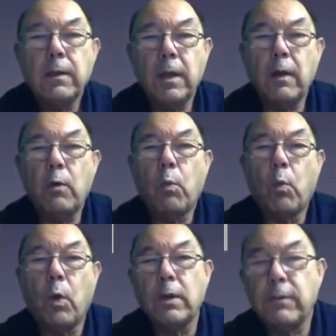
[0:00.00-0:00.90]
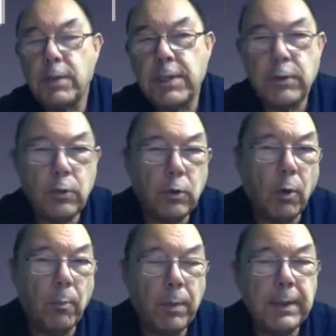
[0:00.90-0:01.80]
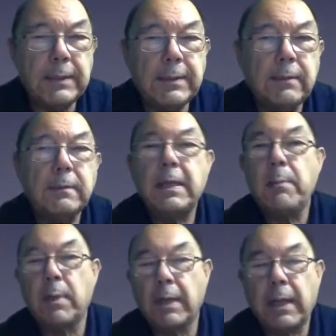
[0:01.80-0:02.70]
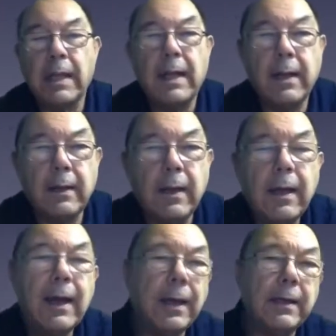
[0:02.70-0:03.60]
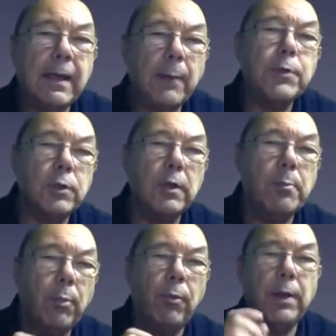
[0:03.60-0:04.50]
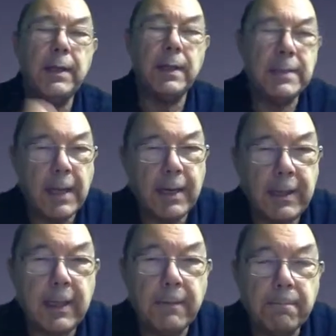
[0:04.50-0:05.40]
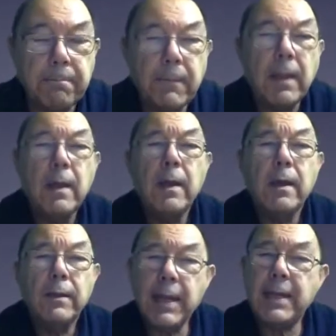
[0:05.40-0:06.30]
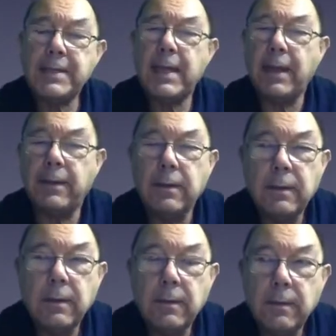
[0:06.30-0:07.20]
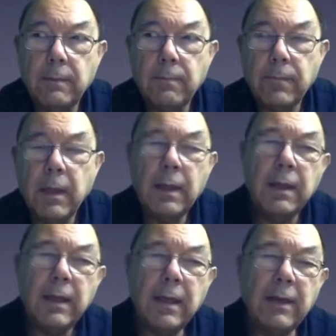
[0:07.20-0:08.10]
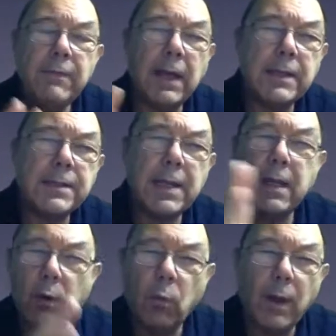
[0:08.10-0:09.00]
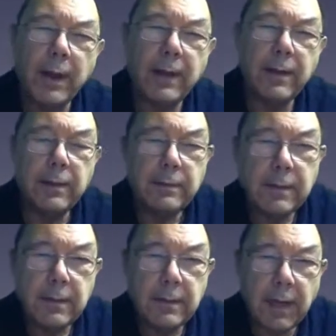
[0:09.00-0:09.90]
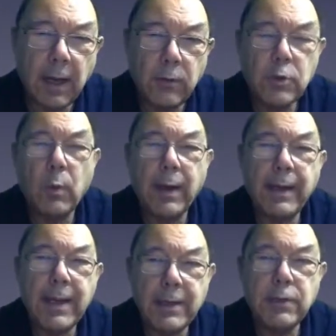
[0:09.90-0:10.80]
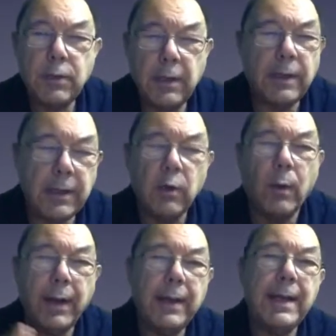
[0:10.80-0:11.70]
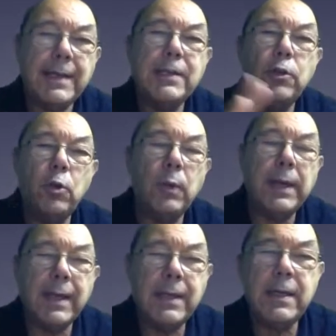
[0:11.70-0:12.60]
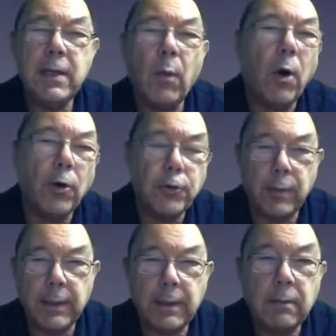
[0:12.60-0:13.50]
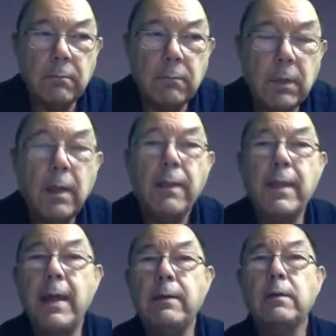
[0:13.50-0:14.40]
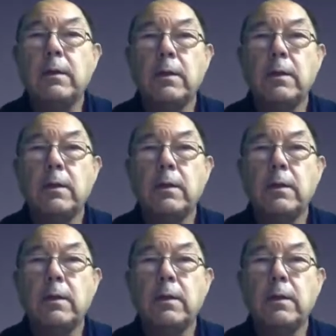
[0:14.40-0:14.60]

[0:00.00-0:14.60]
Now, one of the tissue companies, Kimberly Clark, had an absolutely brilliant idea. They said, if that second wire, that outer wire, isn't doing any dewatering, then